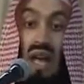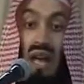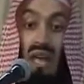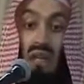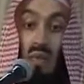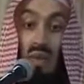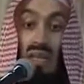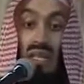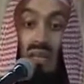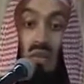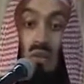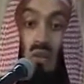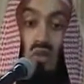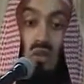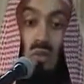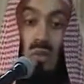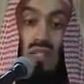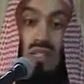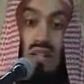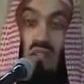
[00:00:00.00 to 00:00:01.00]
I quickly
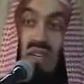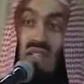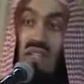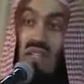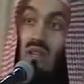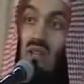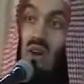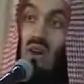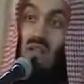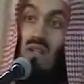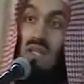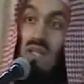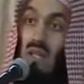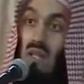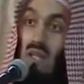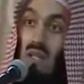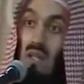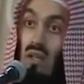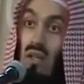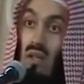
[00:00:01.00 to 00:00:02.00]
thought to myself, I said,
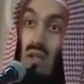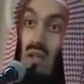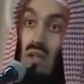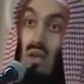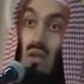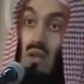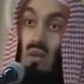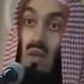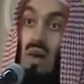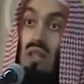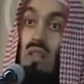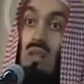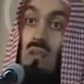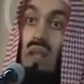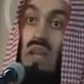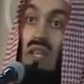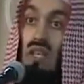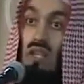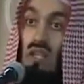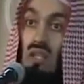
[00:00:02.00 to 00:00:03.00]
officer, you are the
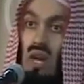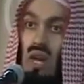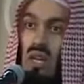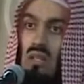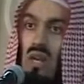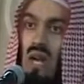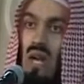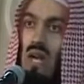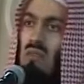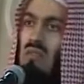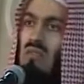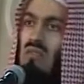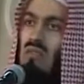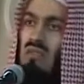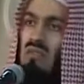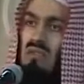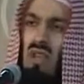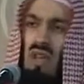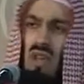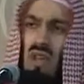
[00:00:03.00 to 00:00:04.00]
man in charge. I am
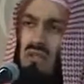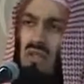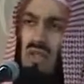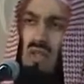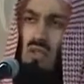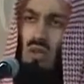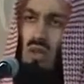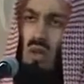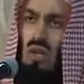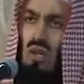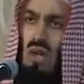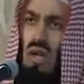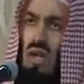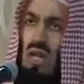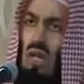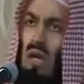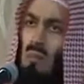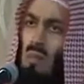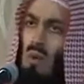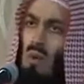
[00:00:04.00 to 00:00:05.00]
very, very sorry.
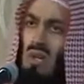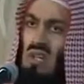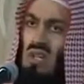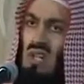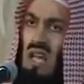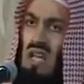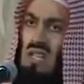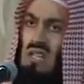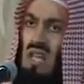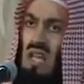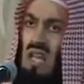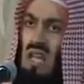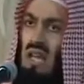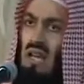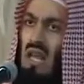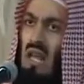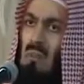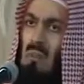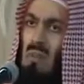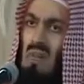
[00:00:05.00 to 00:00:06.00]
I apologize
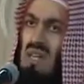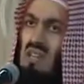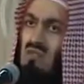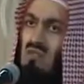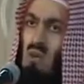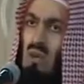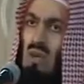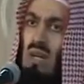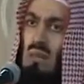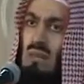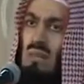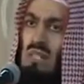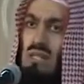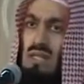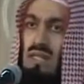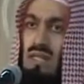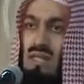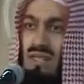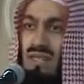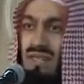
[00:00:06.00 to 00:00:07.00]
and I plead for
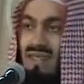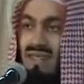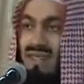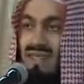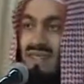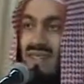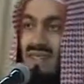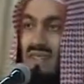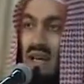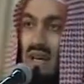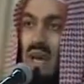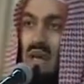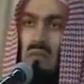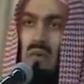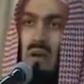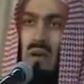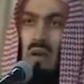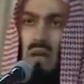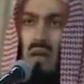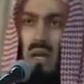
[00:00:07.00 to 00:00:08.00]
clemency.
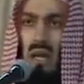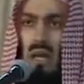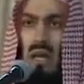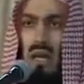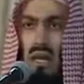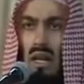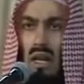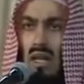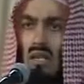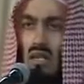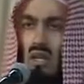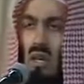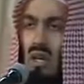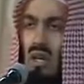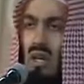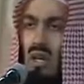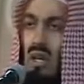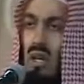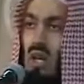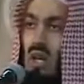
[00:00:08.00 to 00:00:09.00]
I'm really, really
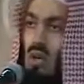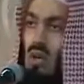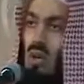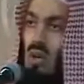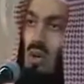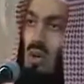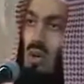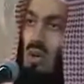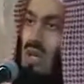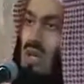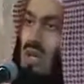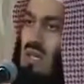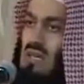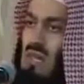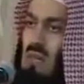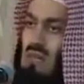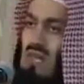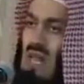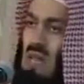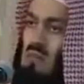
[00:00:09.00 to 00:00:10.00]
sorry. You know,
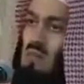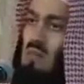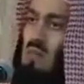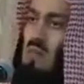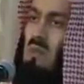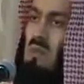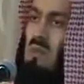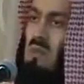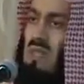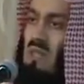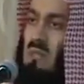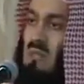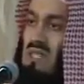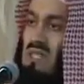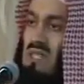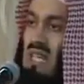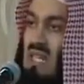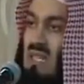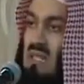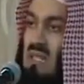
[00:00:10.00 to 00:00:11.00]
sometimes people make
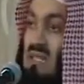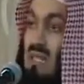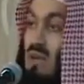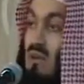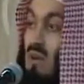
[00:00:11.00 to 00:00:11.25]
mistakes.